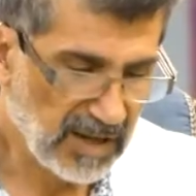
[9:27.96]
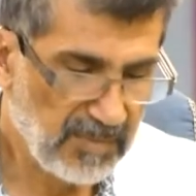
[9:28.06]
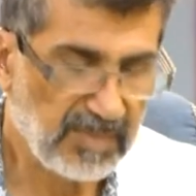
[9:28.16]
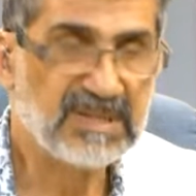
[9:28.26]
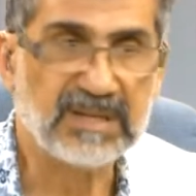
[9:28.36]

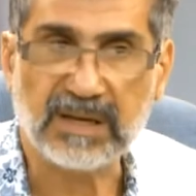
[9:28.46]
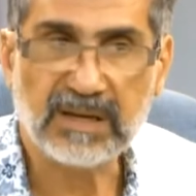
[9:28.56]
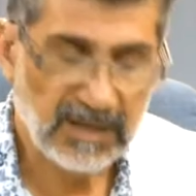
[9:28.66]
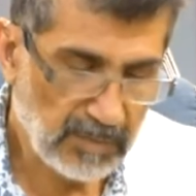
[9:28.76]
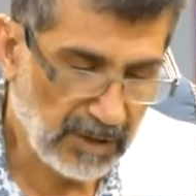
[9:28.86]
embassy in
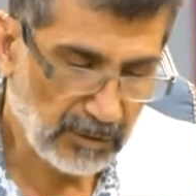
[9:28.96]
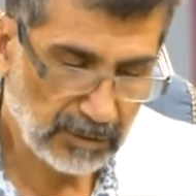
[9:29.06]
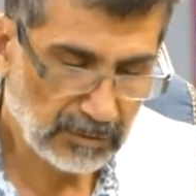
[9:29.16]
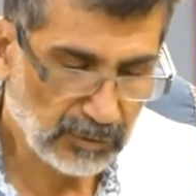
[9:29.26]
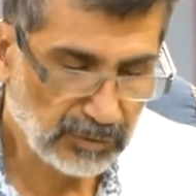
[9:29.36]

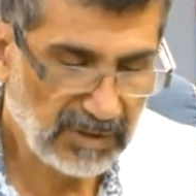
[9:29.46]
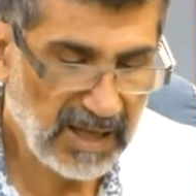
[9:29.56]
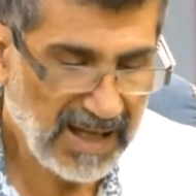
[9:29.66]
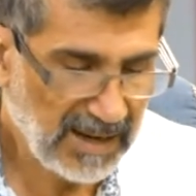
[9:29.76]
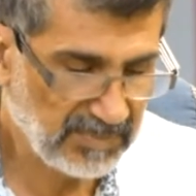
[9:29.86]
Lebanon could
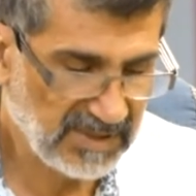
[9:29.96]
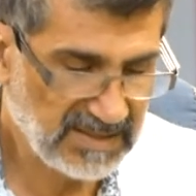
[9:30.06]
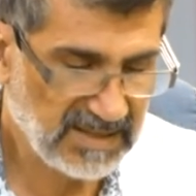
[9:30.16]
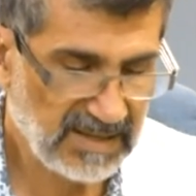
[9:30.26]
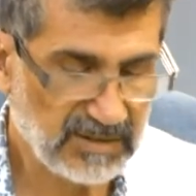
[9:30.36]
help these
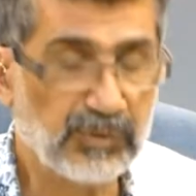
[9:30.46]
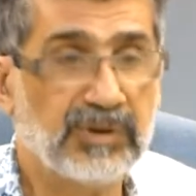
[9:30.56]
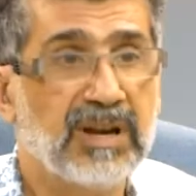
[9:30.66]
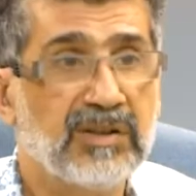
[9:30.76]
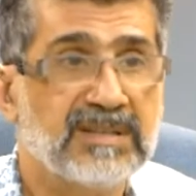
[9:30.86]
days
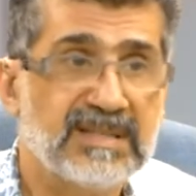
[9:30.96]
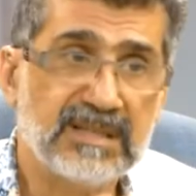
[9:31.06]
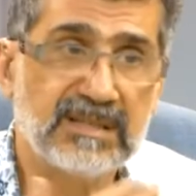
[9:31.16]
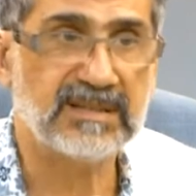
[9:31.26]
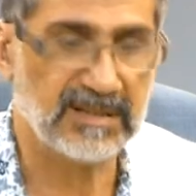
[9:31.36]
Ukrainian
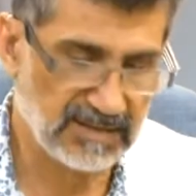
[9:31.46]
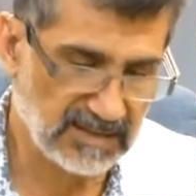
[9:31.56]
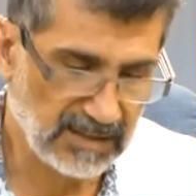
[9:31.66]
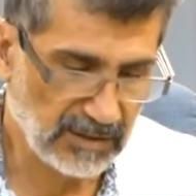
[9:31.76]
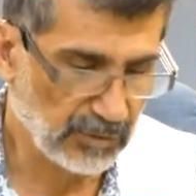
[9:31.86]
citizens
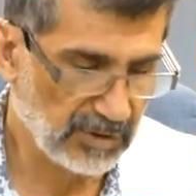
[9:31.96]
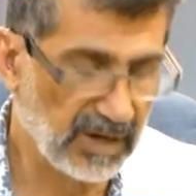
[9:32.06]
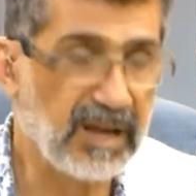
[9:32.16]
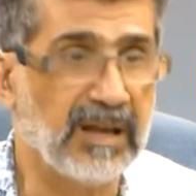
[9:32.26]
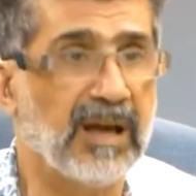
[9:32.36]
in
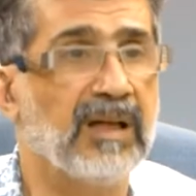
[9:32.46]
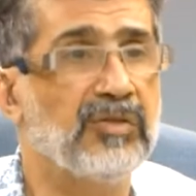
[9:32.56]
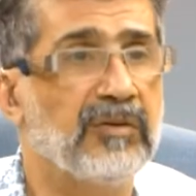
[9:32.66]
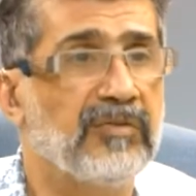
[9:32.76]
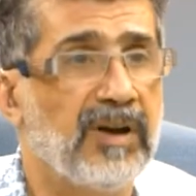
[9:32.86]
Ukraine
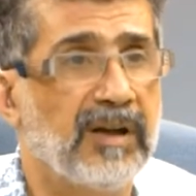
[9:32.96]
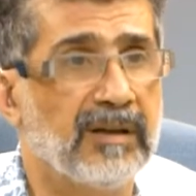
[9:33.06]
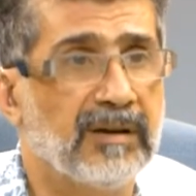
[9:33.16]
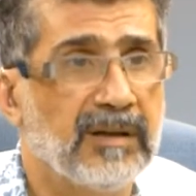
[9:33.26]
under fire?